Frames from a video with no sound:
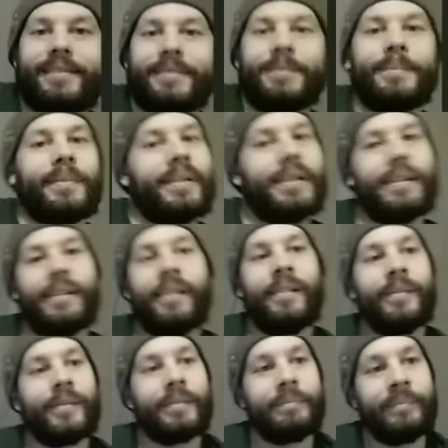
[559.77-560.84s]
I'm like,
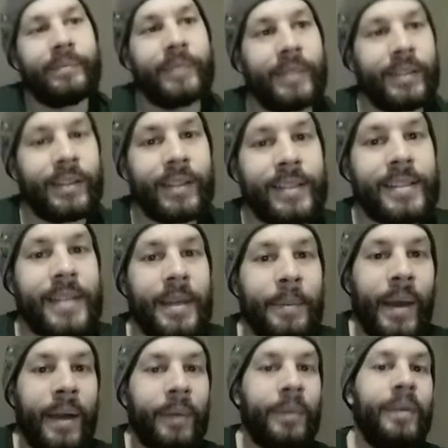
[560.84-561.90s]
I'm going to take
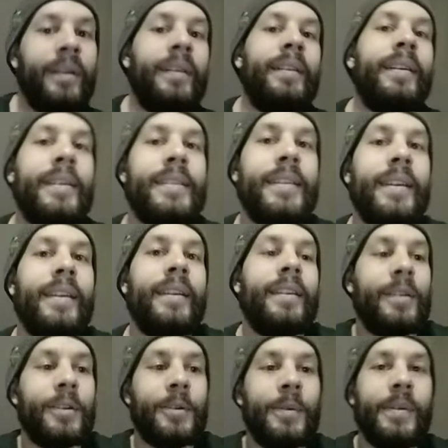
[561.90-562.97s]
my rook. I take
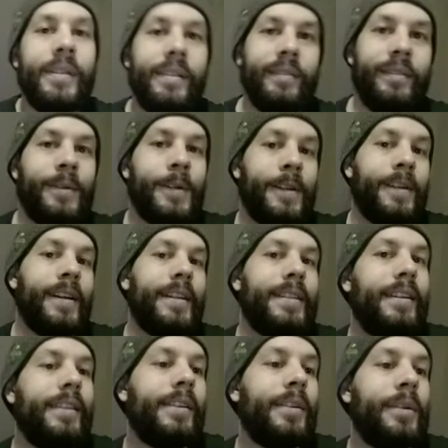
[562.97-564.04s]
your queen, or I
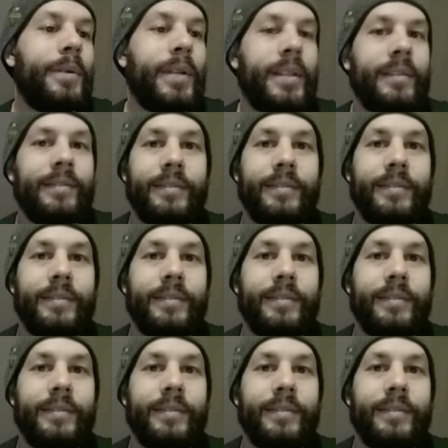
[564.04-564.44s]
take your queen.